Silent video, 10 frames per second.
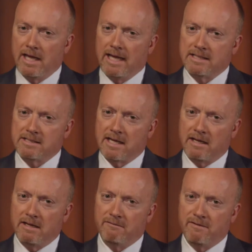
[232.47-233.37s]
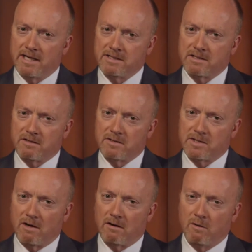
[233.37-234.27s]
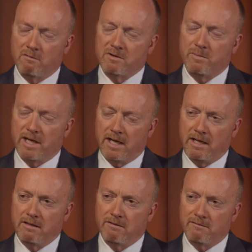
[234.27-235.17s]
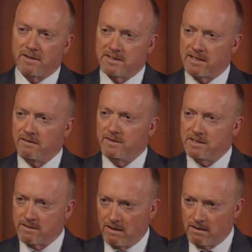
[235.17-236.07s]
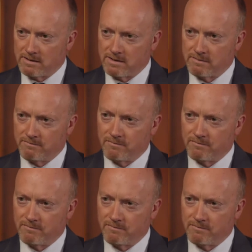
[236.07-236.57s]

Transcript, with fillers: it's that investors are overpaying for the safety stocks.